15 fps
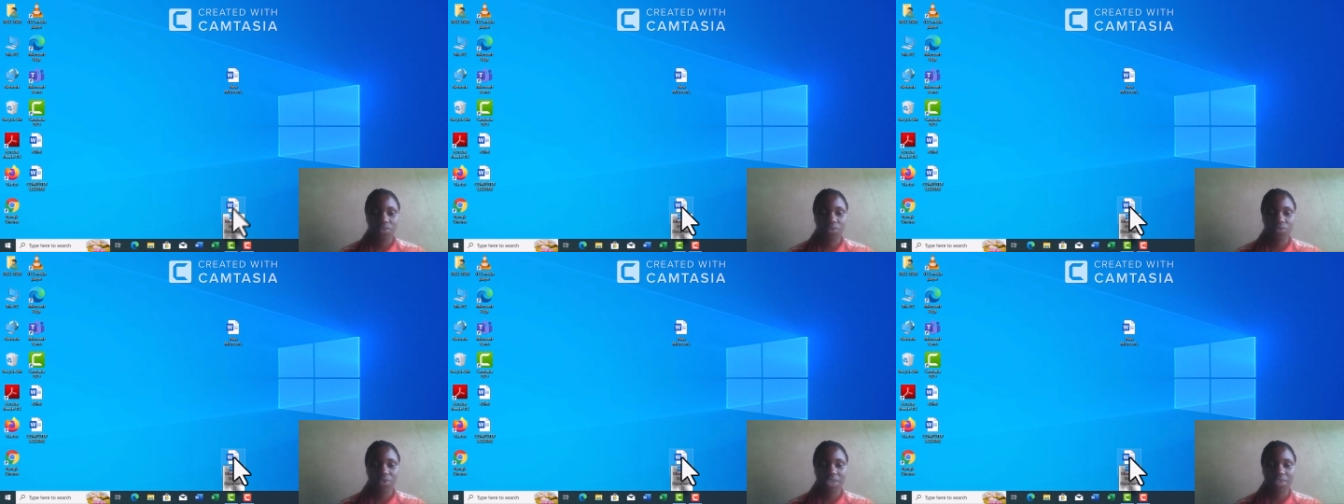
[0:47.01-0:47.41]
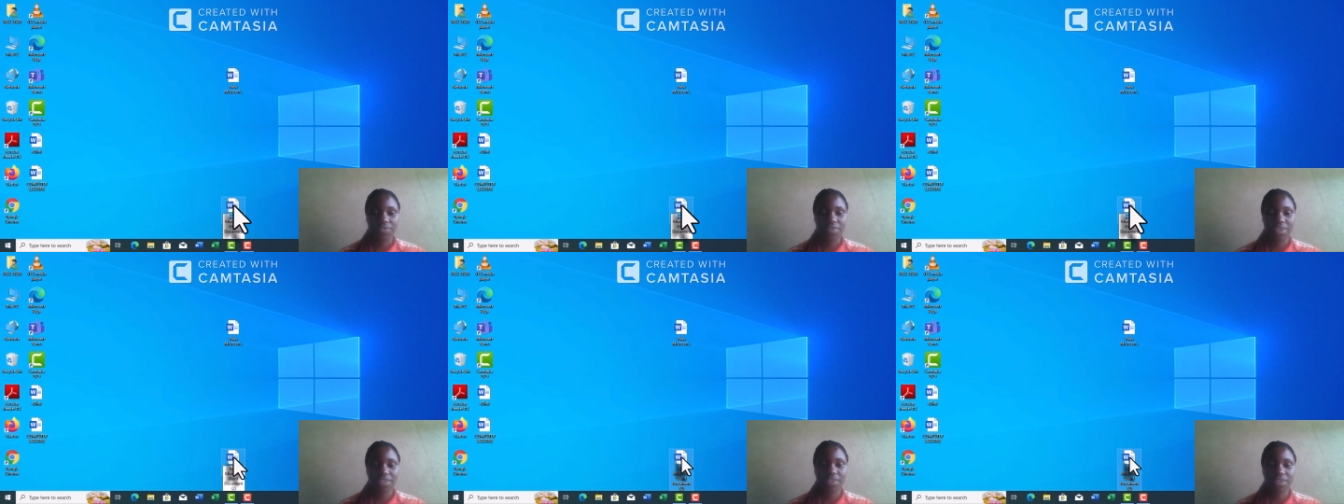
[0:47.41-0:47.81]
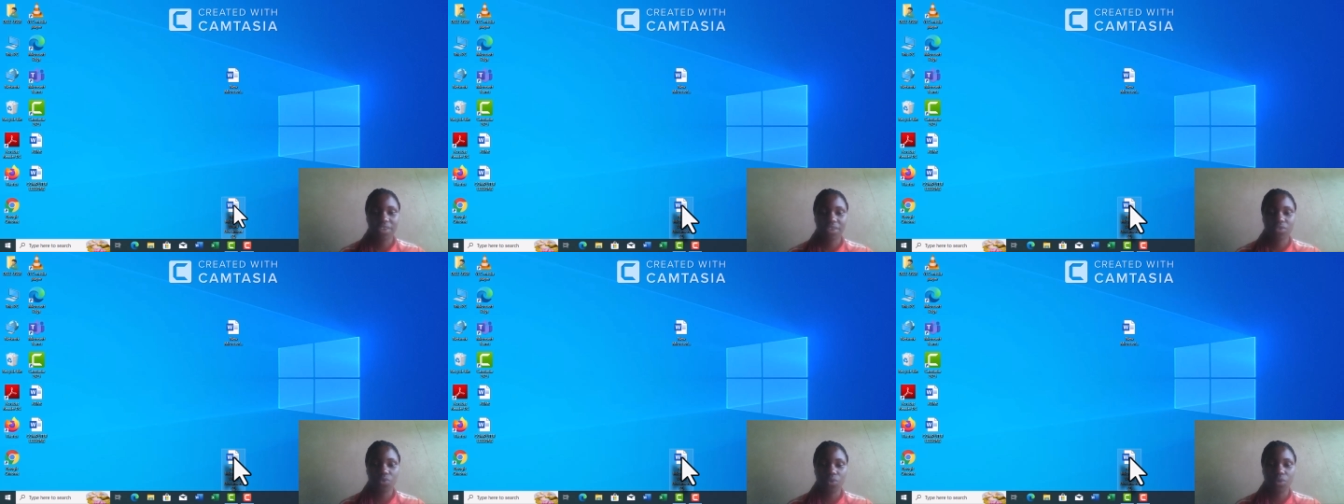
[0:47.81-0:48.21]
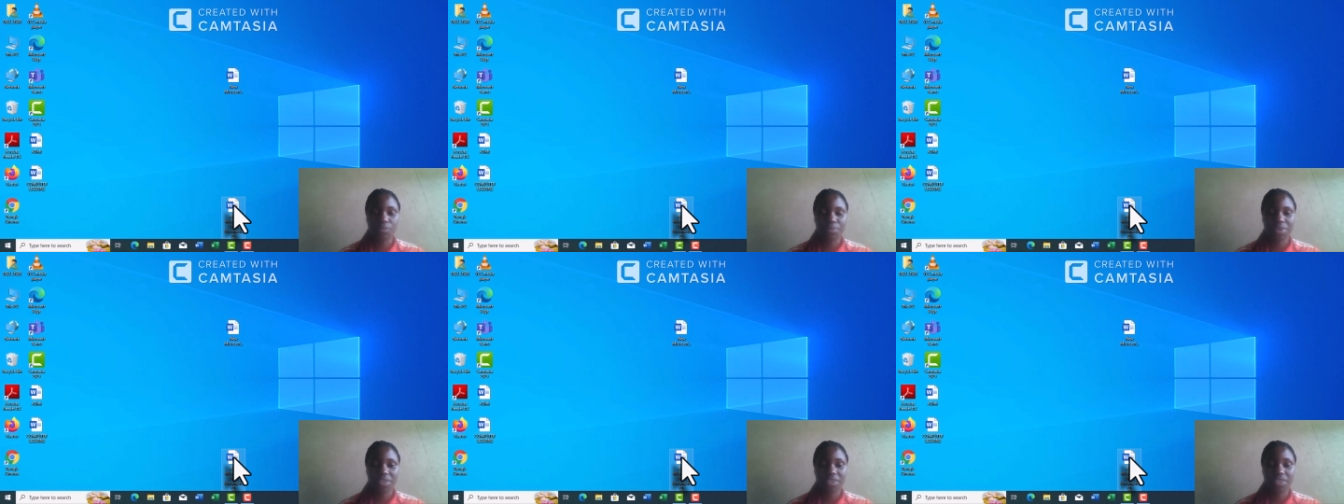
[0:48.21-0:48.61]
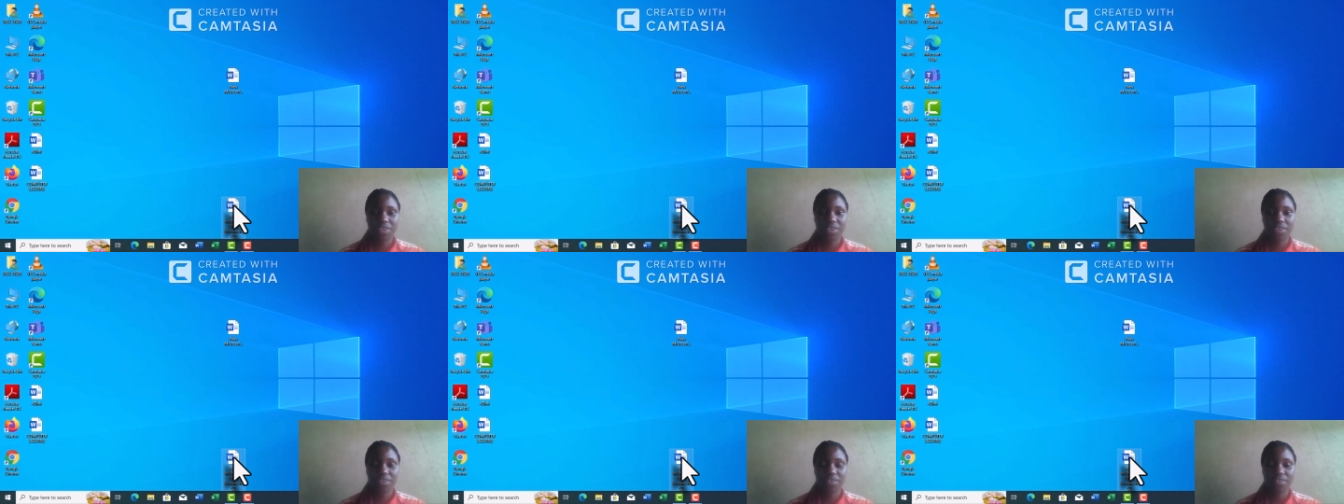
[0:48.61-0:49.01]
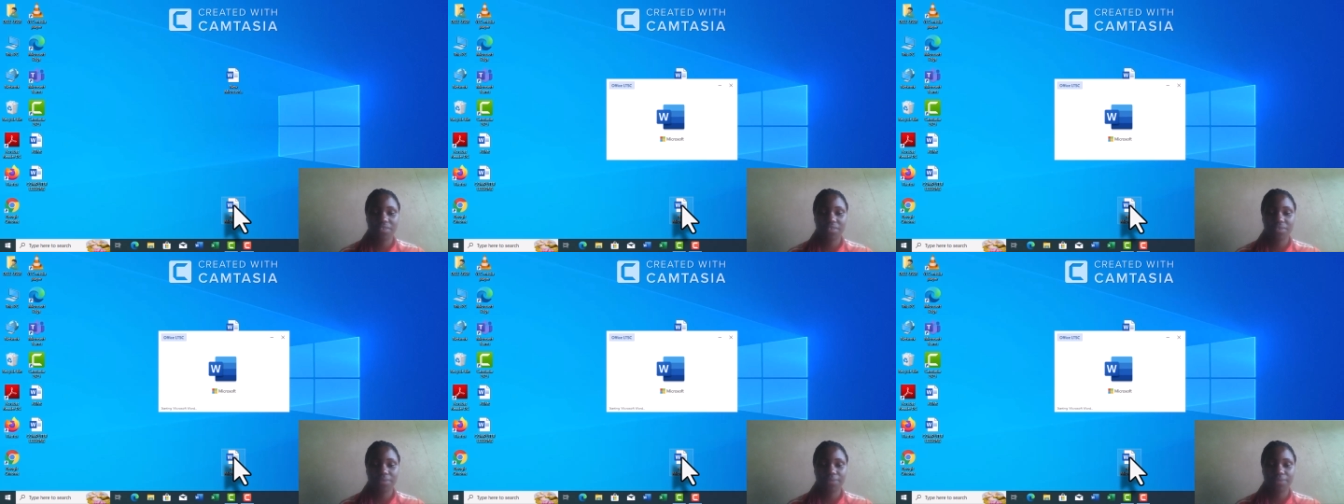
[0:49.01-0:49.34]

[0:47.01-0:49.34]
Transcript: You can right click to open it.